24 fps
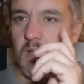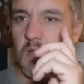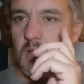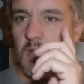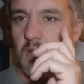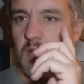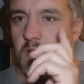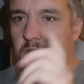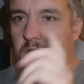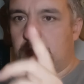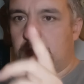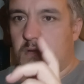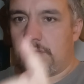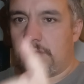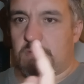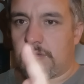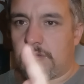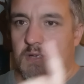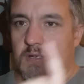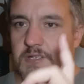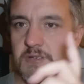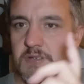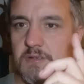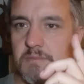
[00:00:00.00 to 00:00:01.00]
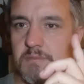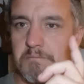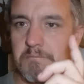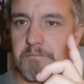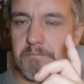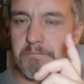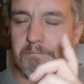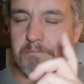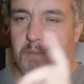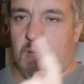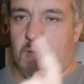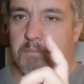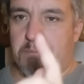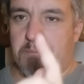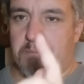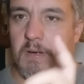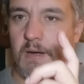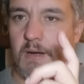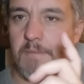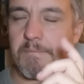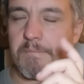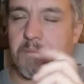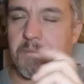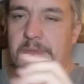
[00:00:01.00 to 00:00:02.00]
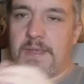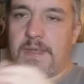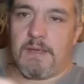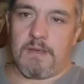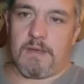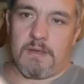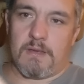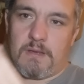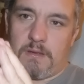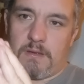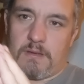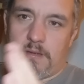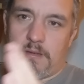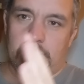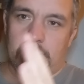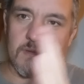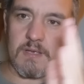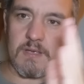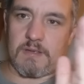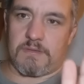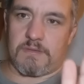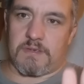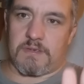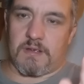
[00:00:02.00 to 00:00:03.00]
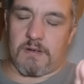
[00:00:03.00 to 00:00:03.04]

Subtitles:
Two twitches, pop, pop, 10, 30